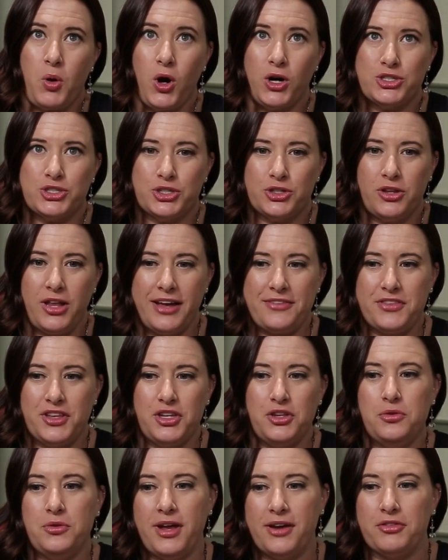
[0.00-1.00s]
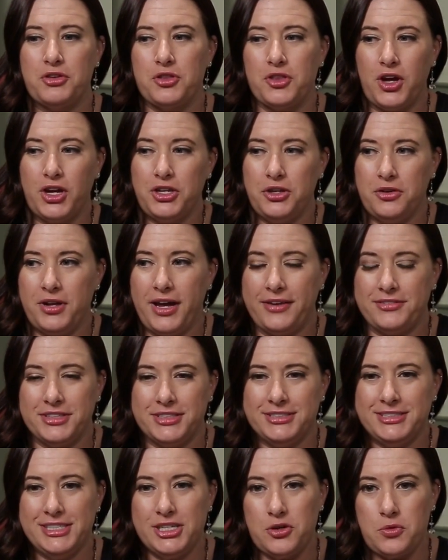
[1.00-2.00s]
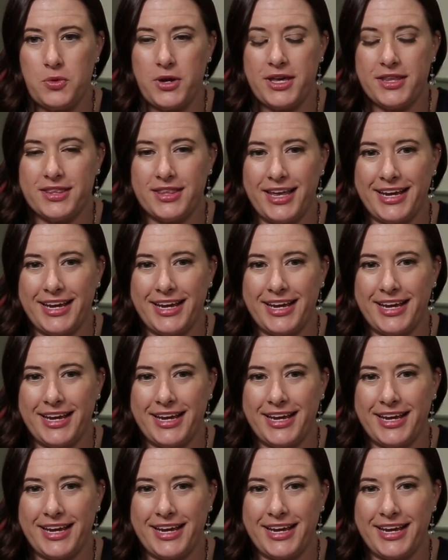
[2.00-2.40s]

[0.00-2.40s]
parts of your life that you never thought you'd have to deal with.